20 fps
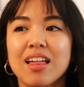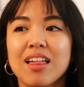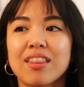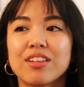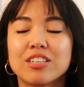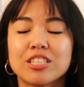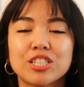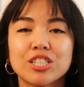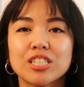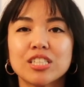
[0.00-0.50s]

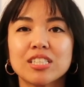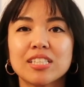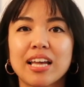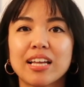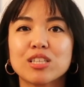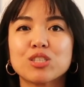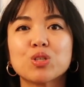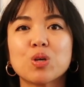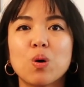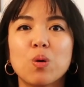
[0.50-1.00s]
there's just
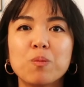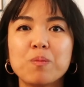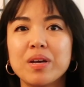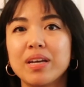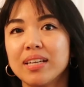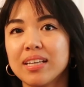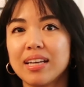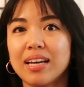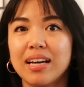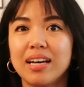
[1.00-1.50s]
like so
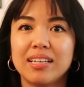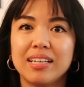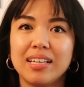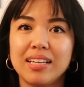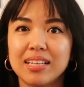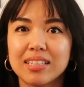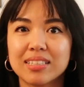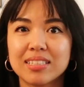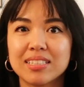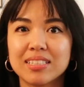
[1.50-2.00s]
many
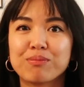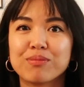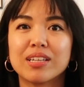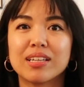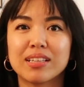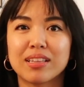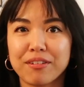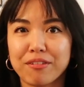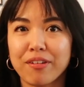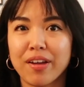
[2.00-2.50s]
edits
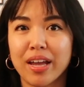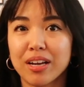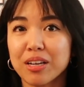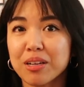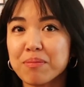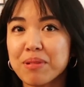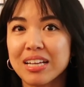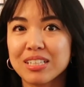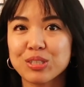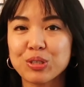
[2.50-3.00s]
that the
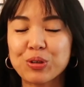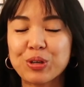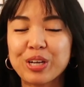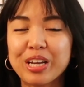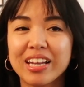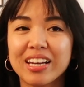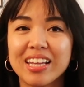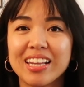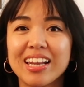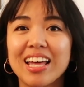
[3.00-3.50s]
fandom has
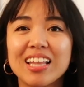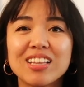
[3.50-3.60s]
created,